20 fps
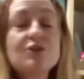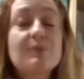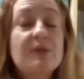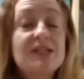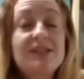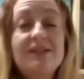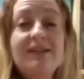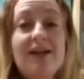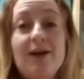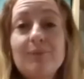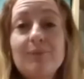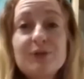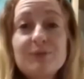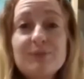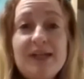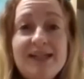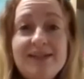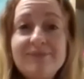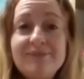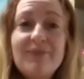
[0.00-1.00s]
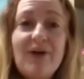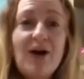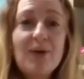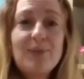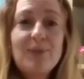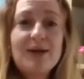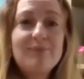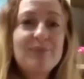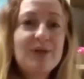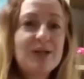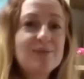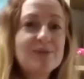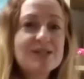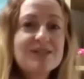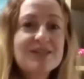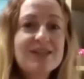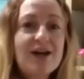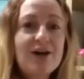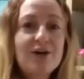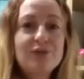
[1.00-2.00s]
husband didn't come with me. I went by
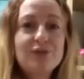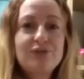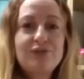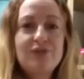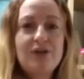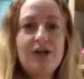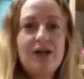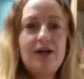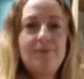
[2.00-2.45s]
myself